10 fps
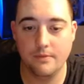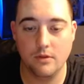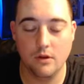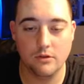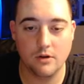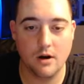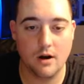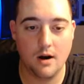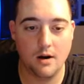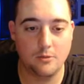those are
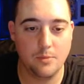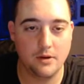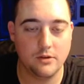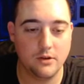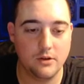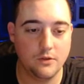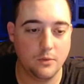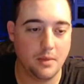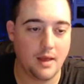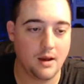our specialists for
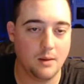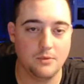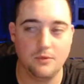Black Ops